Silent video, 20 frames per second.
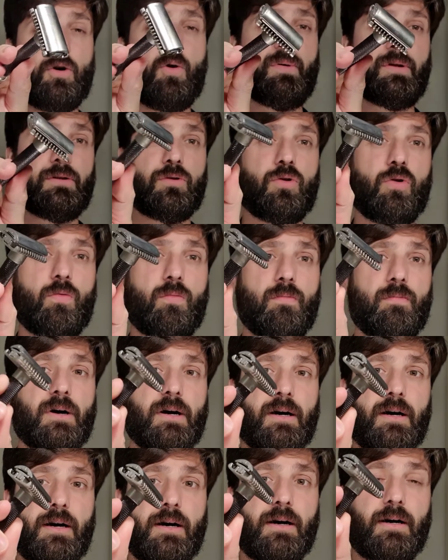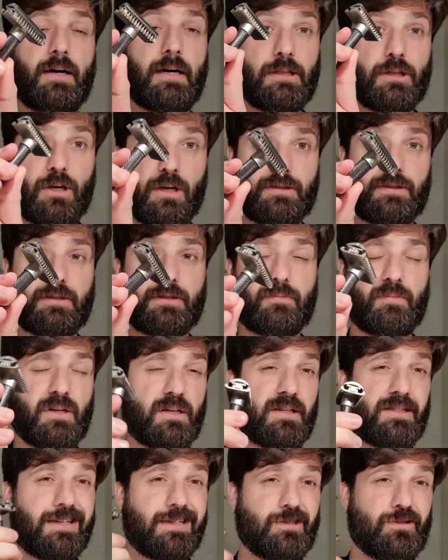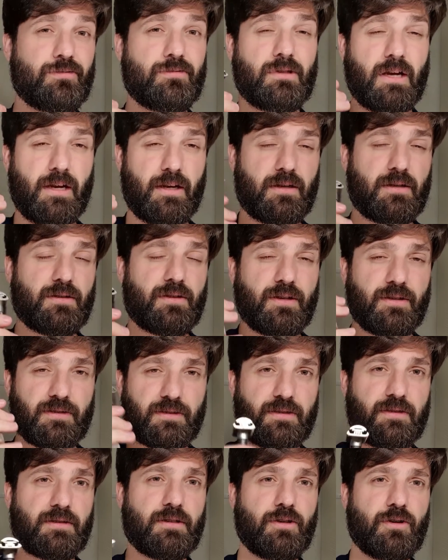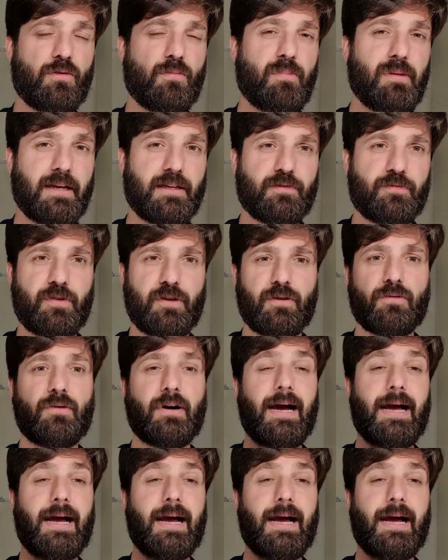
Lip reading: open comb a lot, because I do like this blade feel.